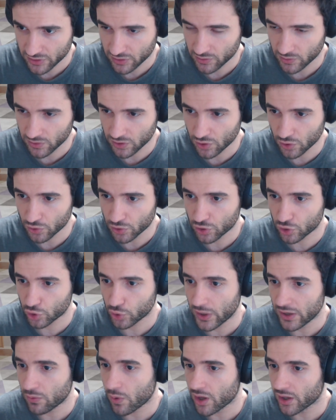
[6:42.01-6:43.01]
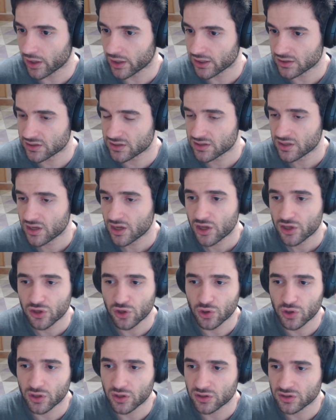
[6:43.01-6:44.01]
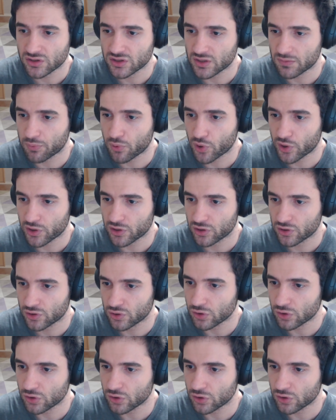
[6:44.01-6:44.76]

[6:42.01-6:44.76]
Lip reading: You create wallets, you can support,